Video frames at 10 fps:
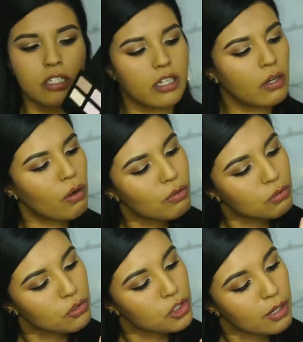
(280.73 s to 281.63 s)
just like, oh,
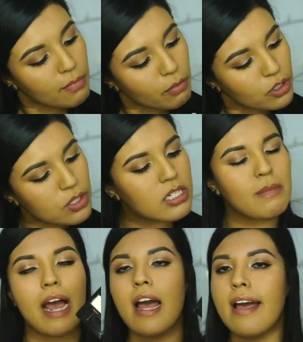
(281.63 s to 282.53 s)
which one's shimmer, which one's
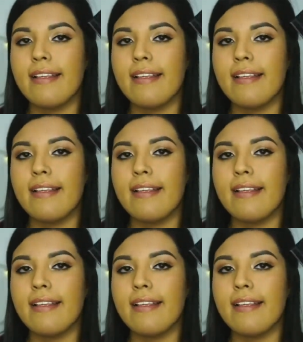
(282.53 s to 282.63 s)
matte.